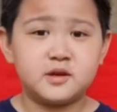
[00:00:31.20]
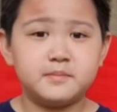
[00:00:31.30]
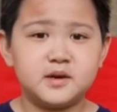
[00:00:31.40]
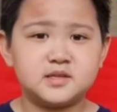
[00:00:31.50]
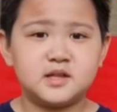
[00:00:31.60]

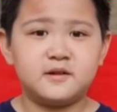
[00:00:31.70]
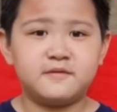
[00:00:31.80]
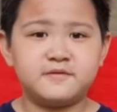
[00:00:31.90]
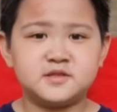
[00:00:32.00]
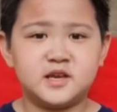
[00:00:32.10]
keep
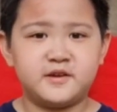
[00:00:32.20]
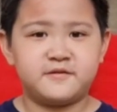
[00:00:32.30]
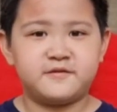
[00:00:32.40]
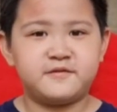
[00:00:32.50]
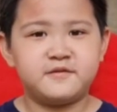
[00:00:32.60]
myself
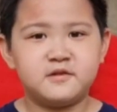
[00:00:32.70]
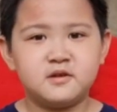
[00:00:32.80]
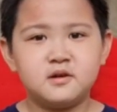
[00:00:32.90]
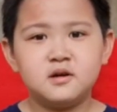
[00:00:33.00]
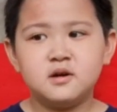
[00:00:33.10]
safe
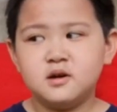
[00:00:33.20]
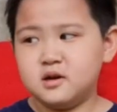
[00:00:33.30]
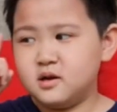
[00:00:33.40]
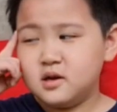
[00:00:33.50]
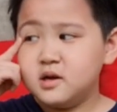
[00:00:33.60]

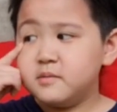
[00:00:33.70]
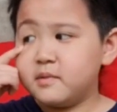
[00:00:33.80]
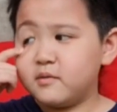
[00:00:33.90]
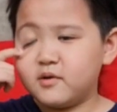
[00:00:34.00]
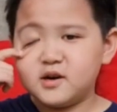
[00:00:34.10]

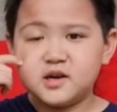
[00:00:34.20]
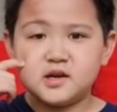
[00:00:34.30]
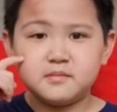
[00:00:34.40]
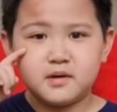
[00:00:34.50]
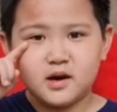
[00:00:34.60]
by
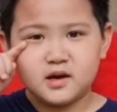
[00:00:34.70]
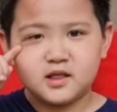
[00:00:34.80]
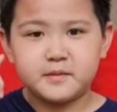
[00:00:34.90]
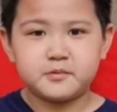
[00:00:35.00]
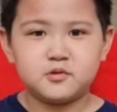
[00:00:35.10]
wearing
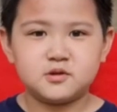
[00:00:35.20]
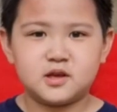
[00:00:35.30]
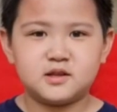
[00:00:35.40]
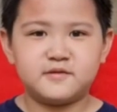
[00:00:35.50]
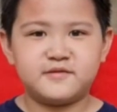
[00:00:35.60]
my lab
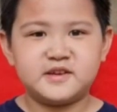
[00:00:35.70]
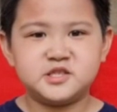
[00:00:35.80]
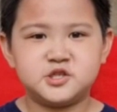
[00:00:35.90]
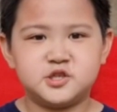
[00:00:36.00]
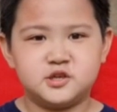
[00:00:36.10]
coat and a
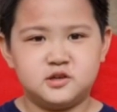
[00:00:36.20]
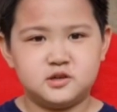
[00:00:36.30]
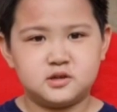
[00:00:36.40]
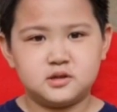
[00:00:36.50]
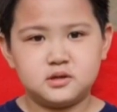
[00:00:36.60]
face
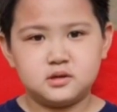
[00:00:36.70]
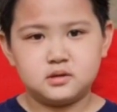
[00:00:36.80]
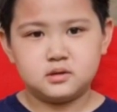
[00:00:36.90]
shield.